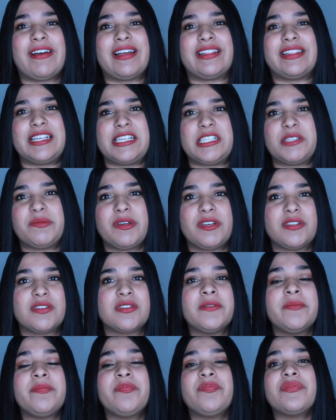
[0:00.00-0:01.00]
at things, because
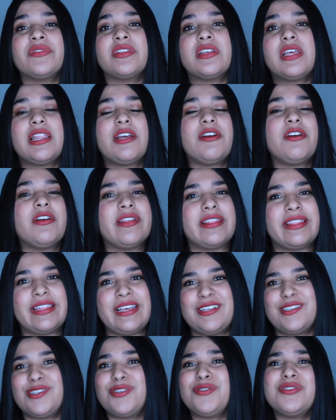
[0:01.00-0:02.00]
there are
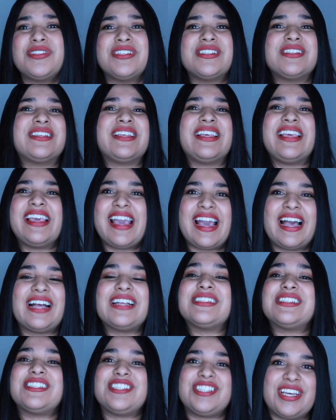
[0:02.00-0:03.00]
things you just
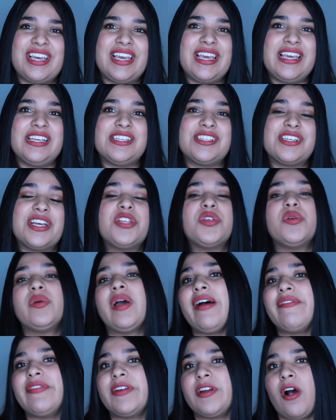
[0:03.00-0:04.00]
can't change, and you
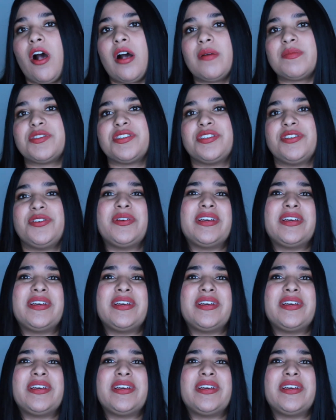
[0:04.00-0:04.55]
have an option.